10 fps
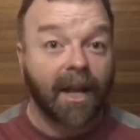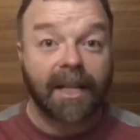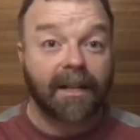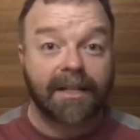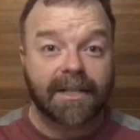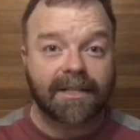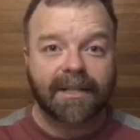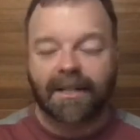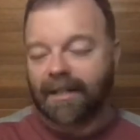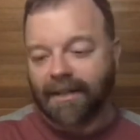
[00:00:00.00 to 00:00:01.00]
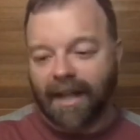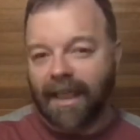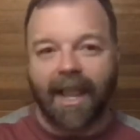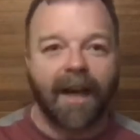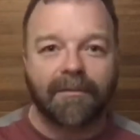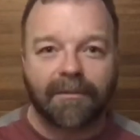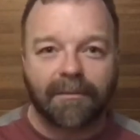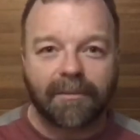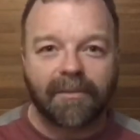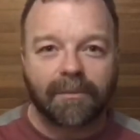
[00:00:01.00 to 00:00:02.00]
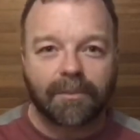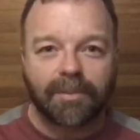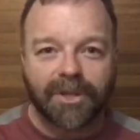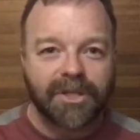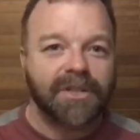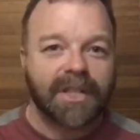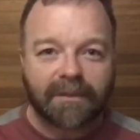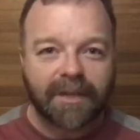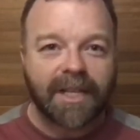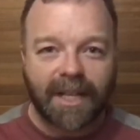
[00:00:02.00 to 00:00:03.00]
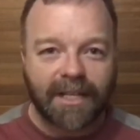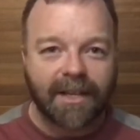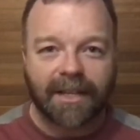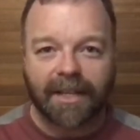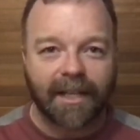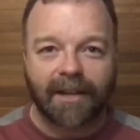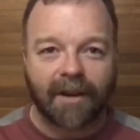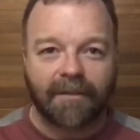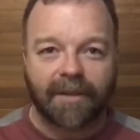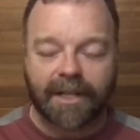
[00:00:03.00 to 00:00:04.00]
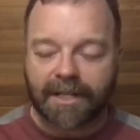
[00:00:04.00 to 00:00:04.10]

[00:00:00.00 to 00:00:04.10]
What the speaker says: I love producing for kids. I think they're great fun.